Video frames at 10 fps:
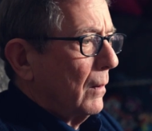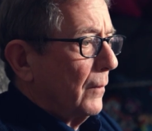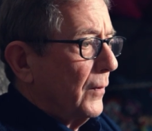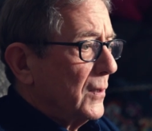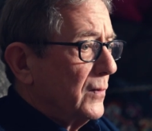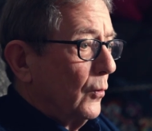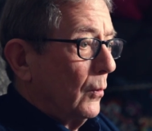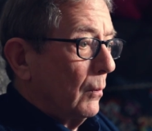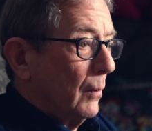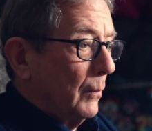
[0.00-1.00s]
first of
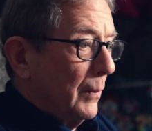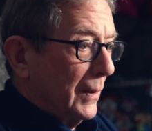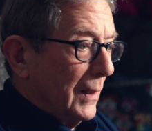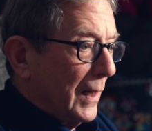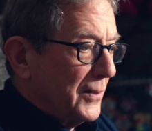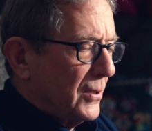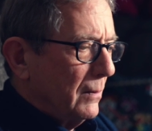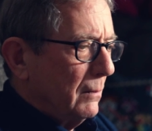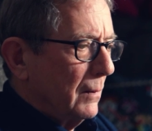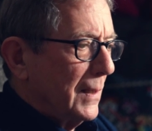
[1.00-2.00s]
all we were lied
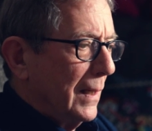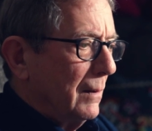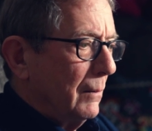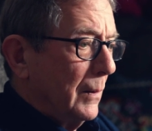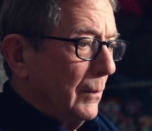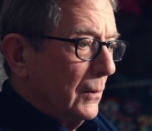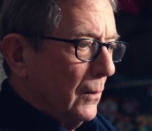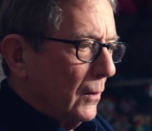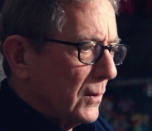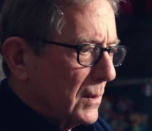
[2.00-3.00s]
to then we were
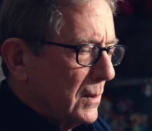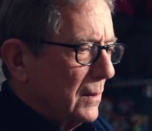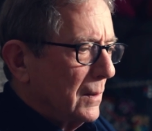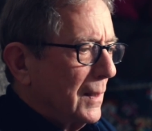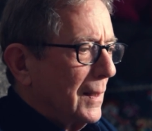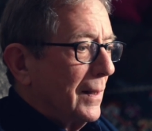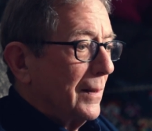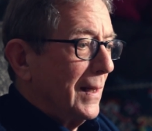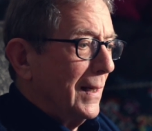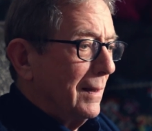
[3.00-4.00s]
lost
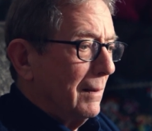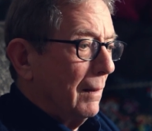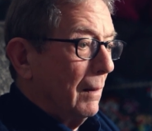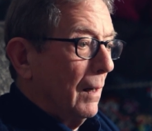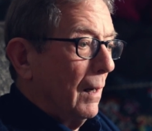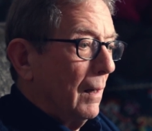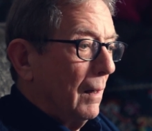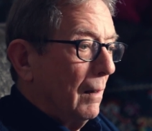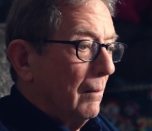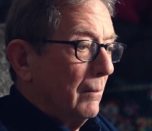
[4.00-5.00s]
then
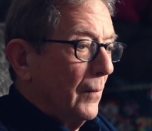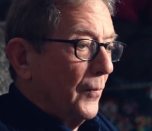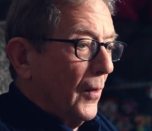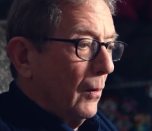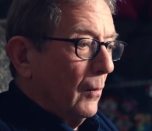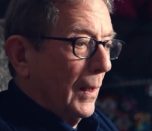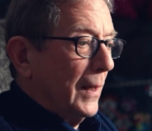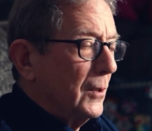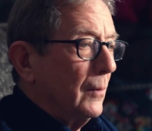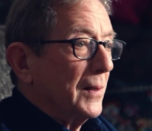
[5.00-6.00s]
uh, the whole
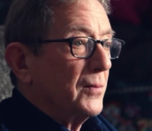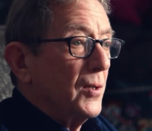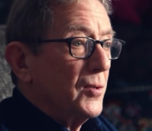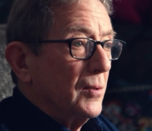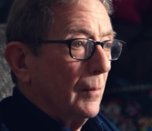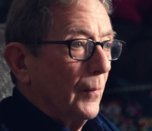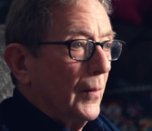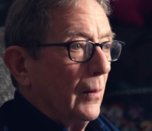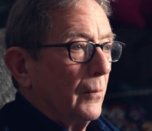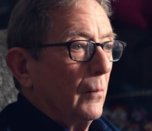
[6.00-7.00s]
economic system
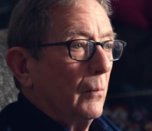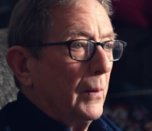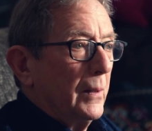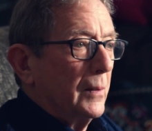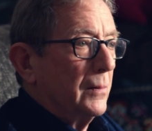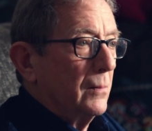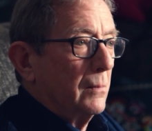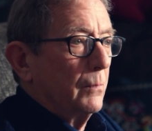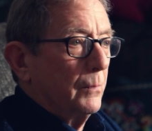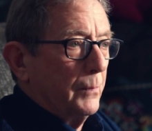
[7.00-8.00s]
that we had
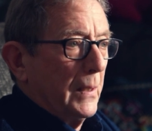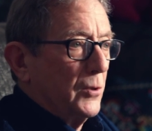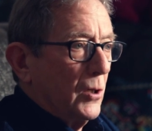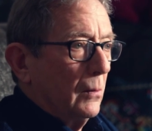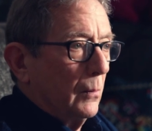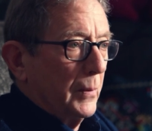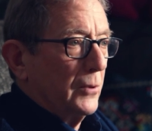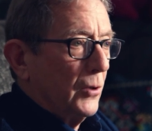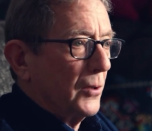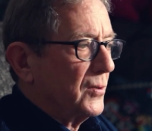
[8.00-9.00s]
been told we
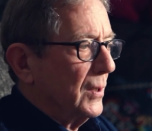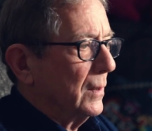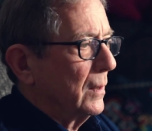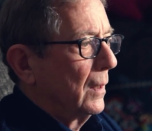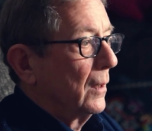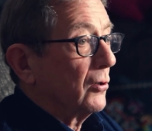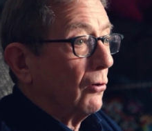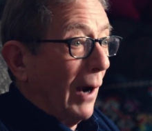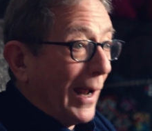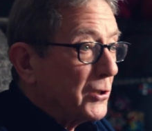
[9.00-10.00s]
trusted
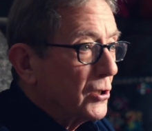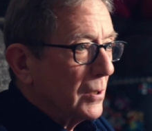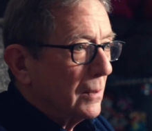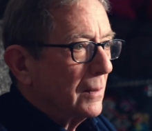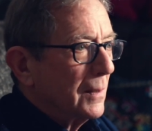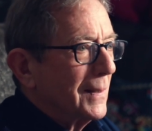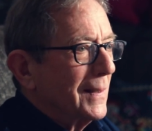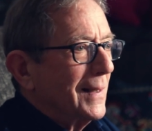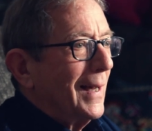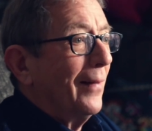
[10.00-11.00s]
crashed
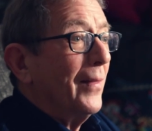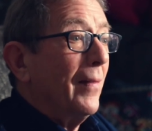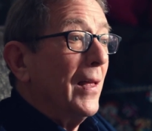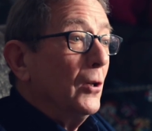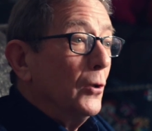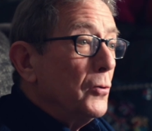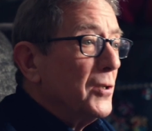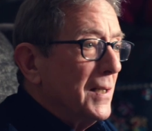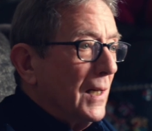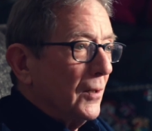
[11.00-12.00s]
and then they
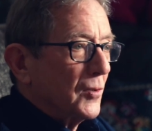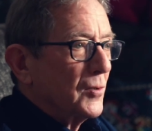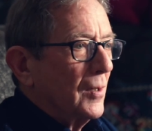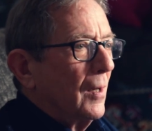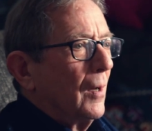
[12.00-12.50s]
looted us